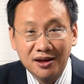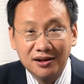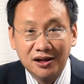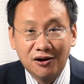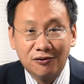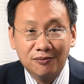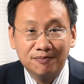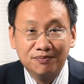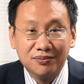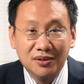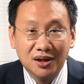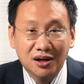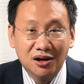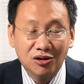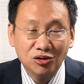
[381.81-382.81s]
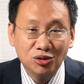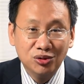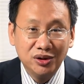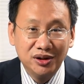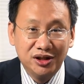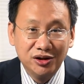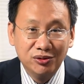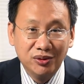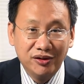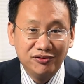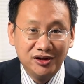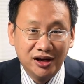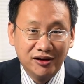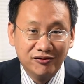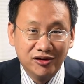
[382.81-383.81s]
Now, how do we deal
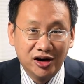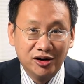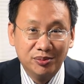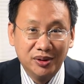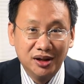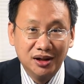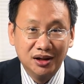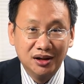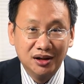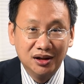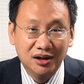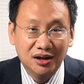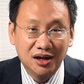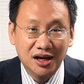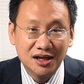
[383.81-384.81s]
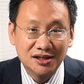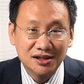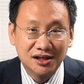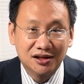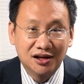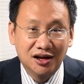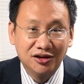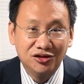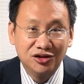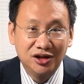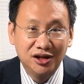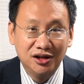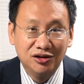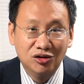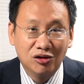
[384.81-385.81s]
with the environment as a
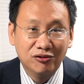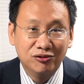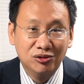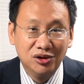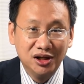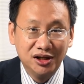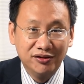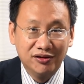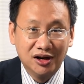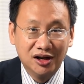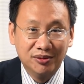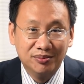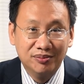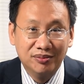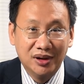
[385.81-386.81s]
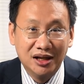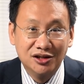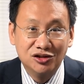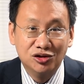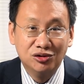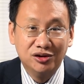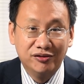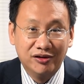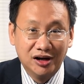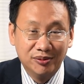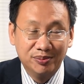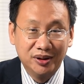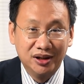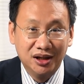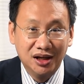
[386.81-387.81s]
country not fully developed and still
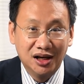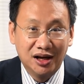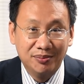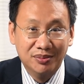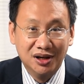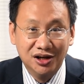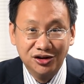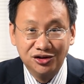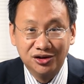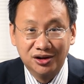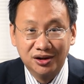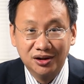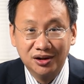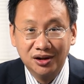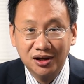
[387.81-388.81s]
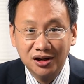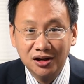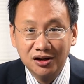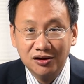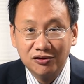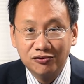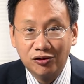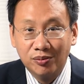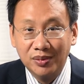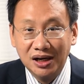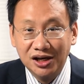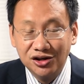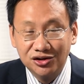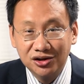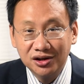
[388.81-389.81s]
developing like Malaysia. For
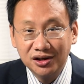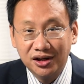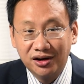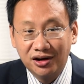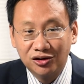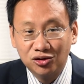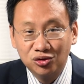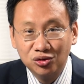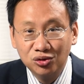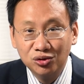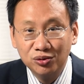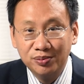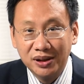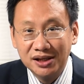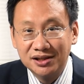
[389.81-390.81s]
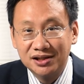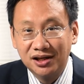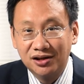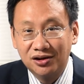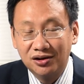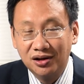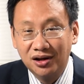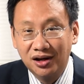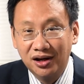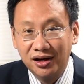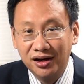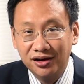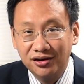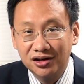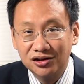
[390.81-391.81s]
Malaysia, there are two basic uh,
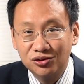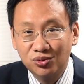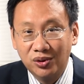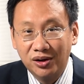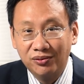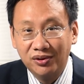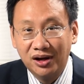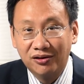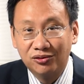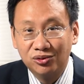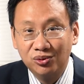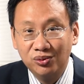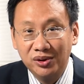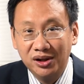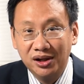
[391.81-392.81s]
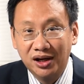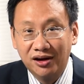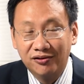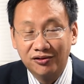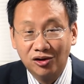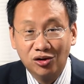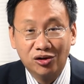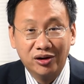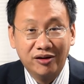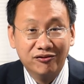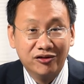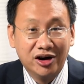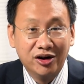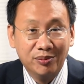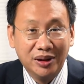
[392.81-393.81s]
areas where we have we have a lot of
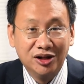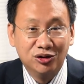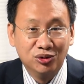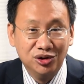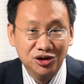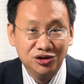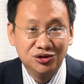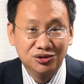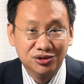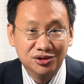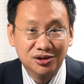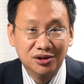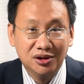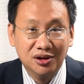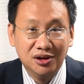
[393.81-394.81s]
environmental issues,